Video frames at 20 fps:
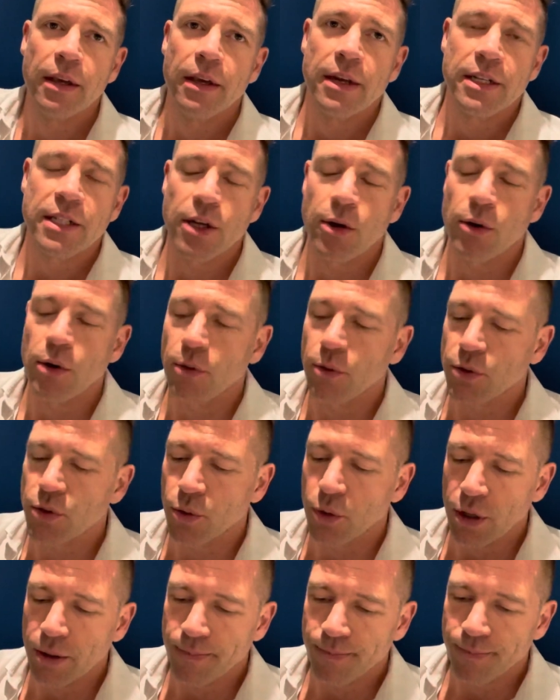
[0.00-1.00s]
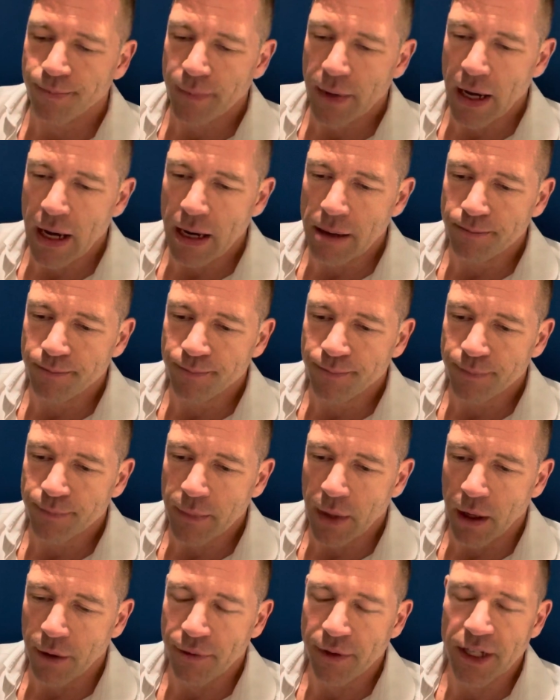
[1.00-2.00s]
So it was all good. Um,
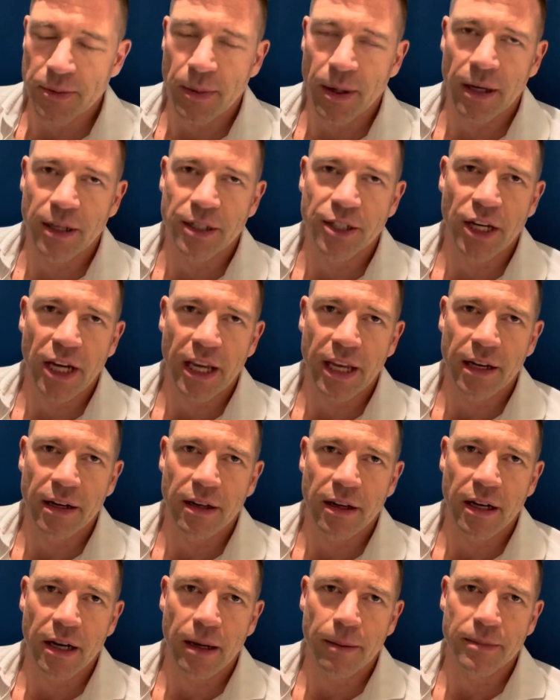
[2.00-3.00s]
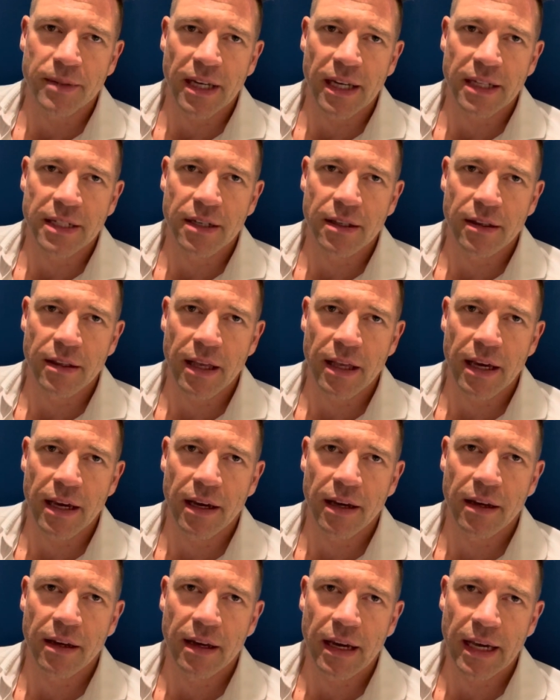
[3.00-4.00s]
I'll finish my check-in and update
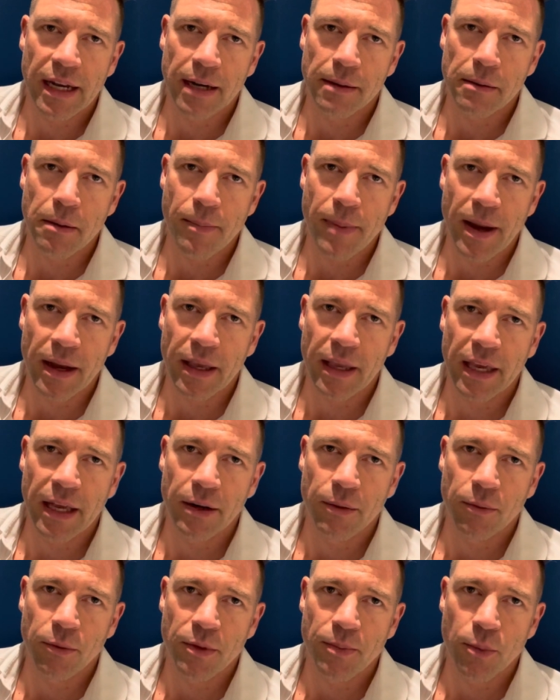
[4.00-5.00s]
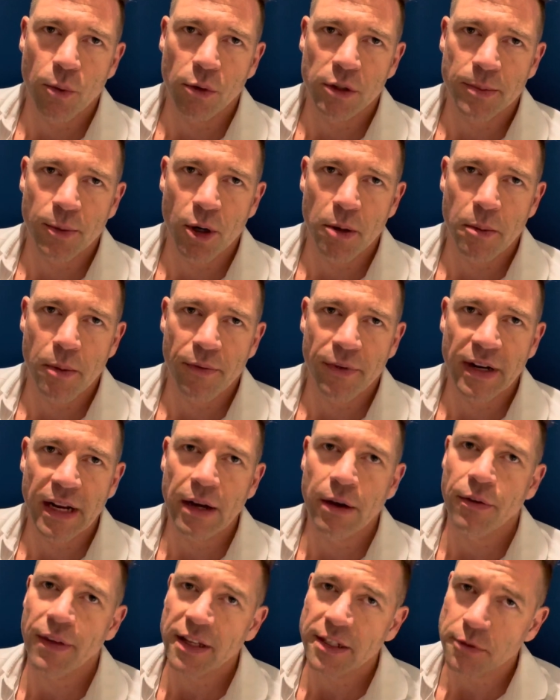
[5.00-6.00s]
there, and I'll be back again with more tomorrow. But for
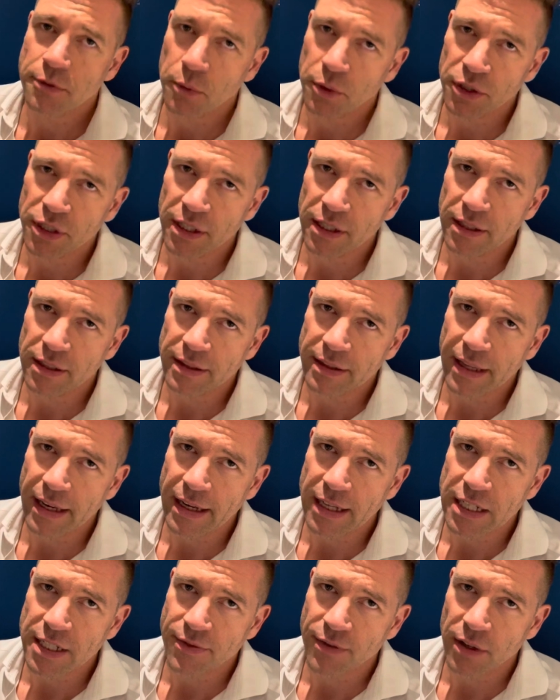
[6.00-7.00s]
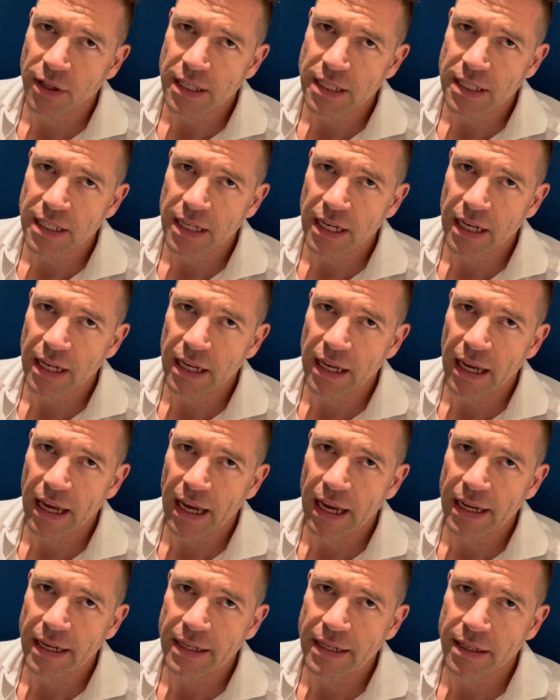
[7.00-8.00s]
now, thanks for watching, thanks for listening,
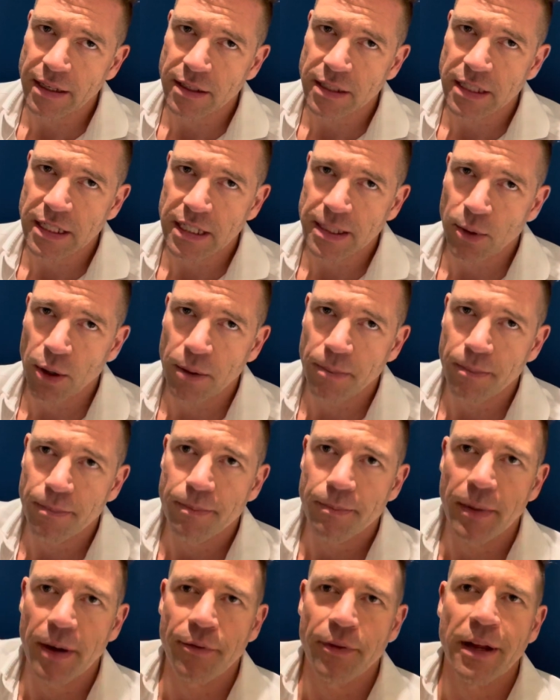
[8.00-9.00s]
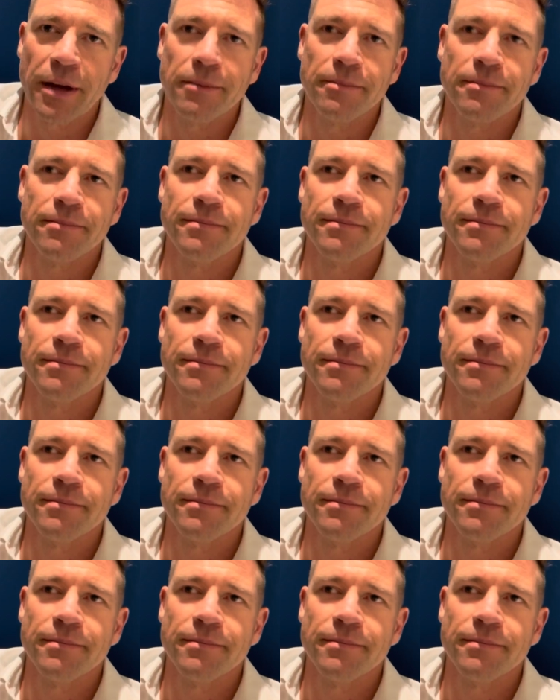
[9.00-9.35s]
and I'll see you tomorrow. Bye for now.